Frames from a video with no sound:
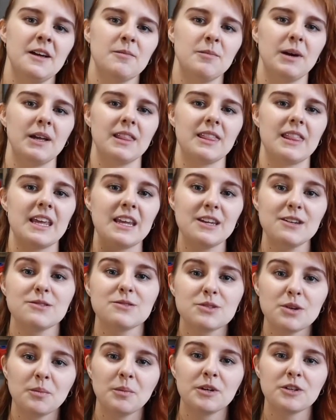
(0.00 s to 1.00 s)
But thank you
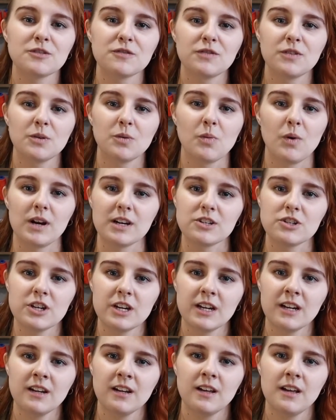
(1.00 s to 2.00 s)
so much for
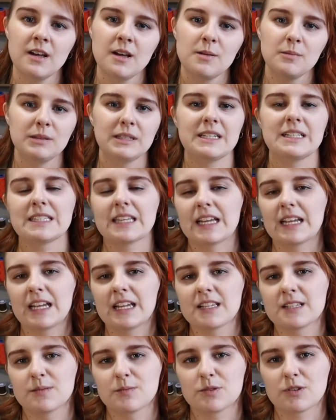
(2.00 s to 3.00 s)
watching. Please like
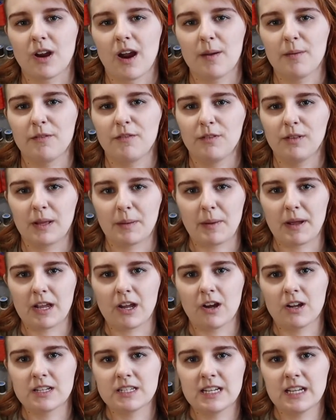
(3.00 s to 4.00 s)
and subscribe if you like my
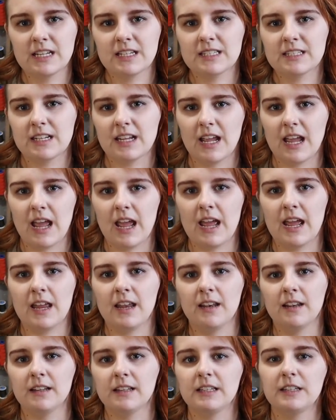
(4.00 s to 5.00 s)
content,
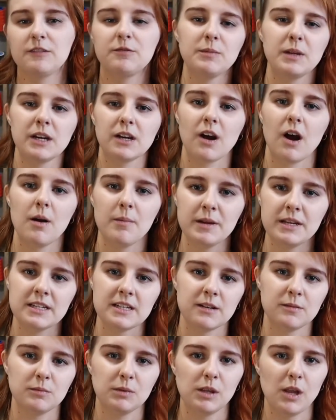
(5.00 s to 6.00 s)
and leave me a comment
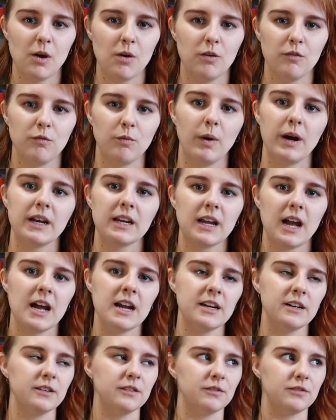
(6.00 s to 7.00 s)
down below of what
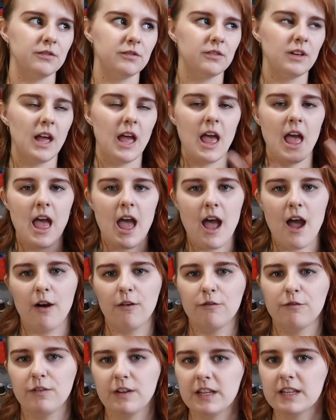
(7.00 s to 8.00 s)
kind of
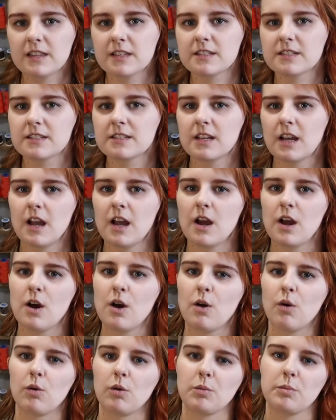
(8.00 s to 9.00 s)
outfits
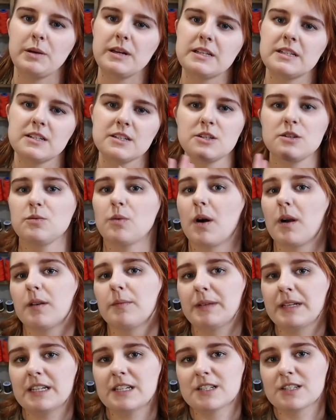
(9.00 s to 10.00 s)
or pieces you want
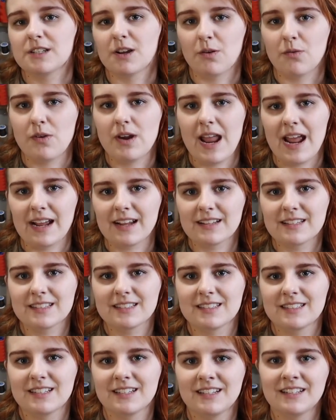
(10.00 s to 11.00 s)
me to sew
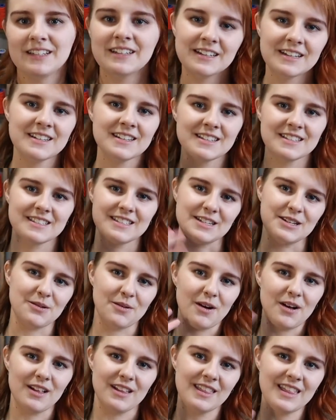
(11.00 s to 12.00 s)
next. See
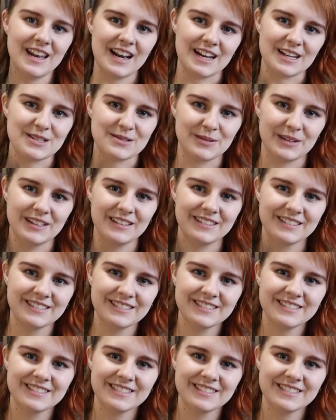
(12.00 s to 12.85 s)
you all in the next one.